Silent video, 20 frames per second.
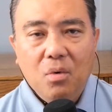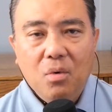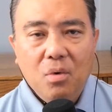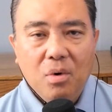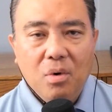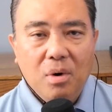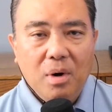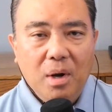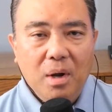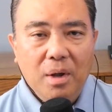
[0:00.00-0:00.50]

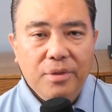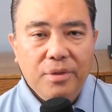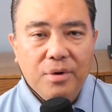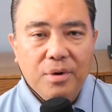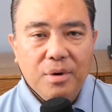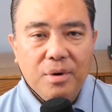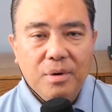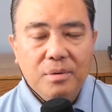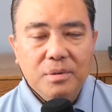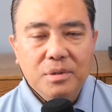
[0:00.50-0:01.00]
or
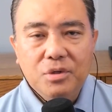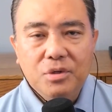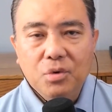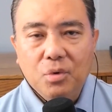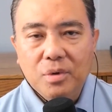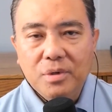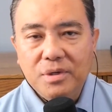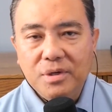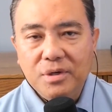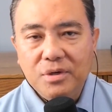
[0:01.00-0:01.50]
other
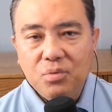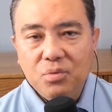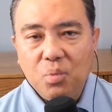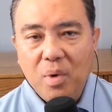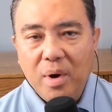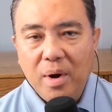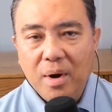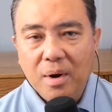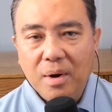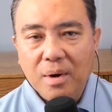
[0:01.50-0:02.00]
sources
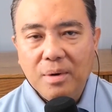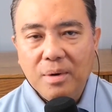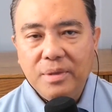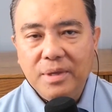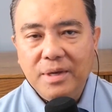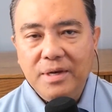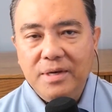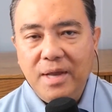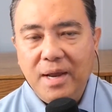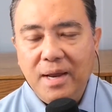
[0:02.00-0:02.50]
where
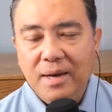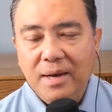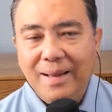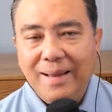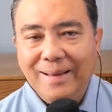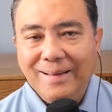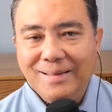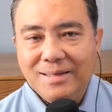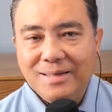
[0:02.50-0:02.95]
the data